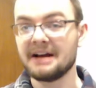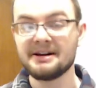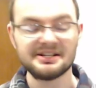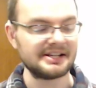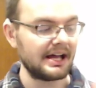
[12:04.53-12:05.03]

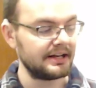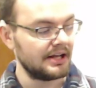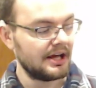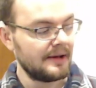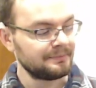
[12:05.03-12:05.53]
side,
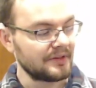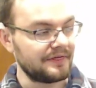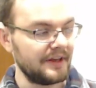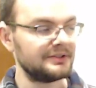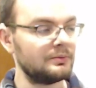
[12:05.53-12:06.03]

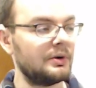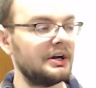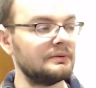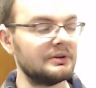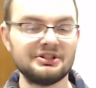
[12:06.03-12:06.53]
this
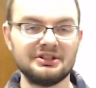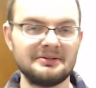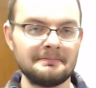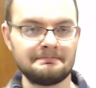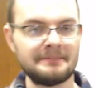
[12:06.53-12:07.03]
one was just
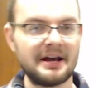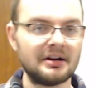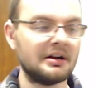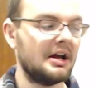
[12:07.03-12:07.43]
better.